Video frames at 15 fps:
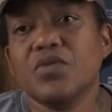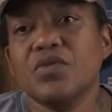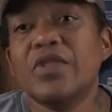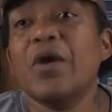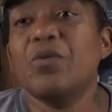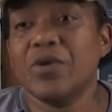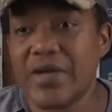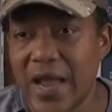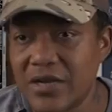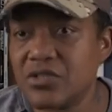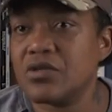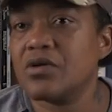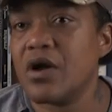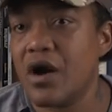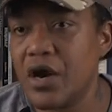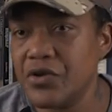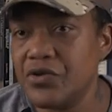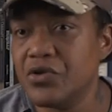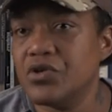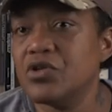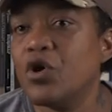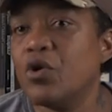They were National Guard
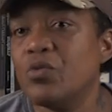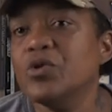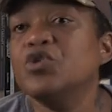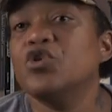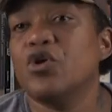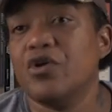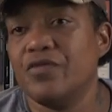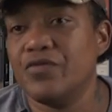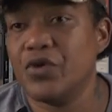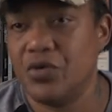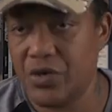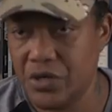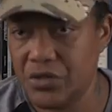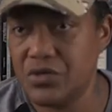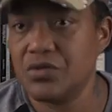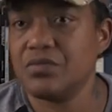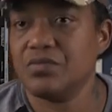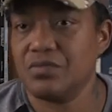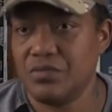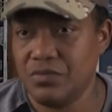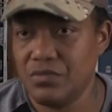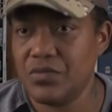units or reserve units.
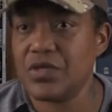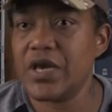Gotcha.